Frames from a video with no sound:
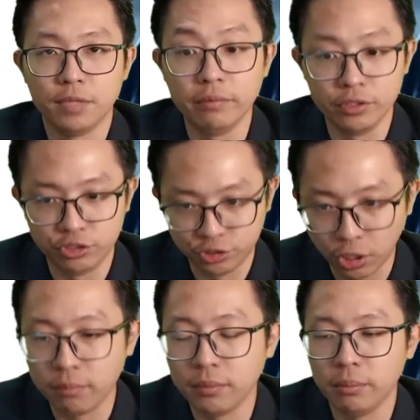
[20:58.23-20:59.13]
It will
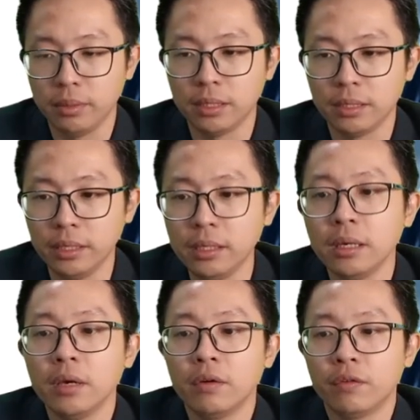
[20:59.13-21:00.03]
drop
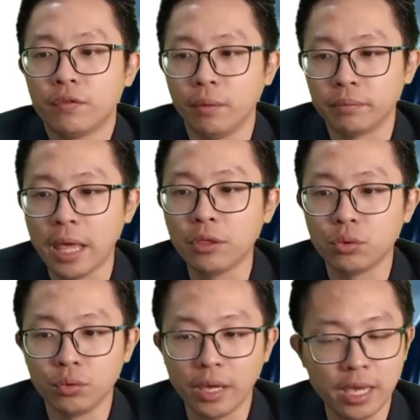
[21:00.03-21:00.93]
immediately from 10
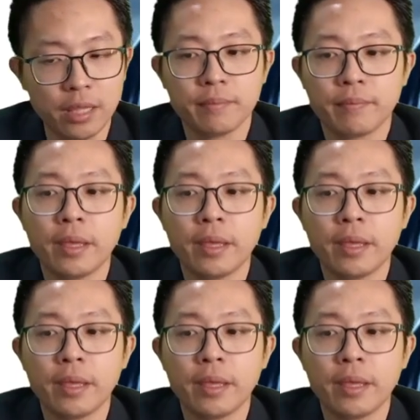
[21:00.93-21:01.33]
to 8,